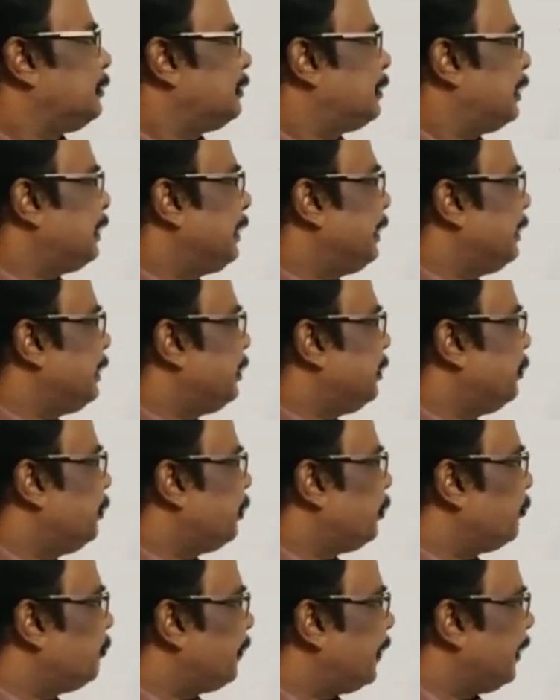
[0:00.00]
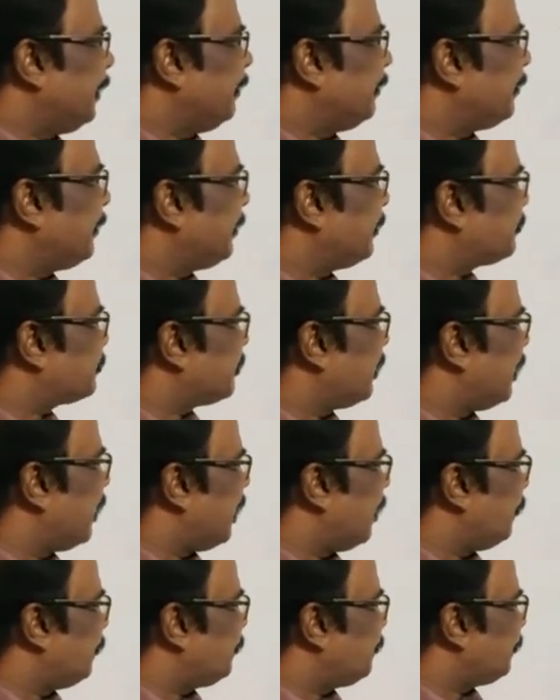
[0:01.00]
take it in your mind that
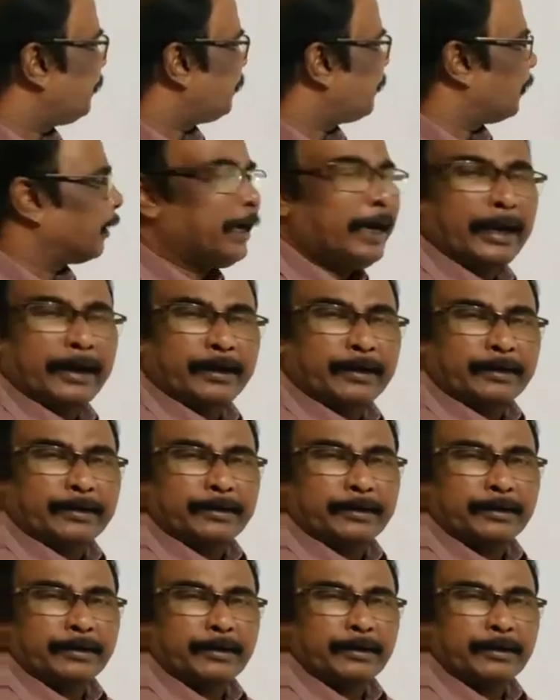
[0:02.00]
how to connect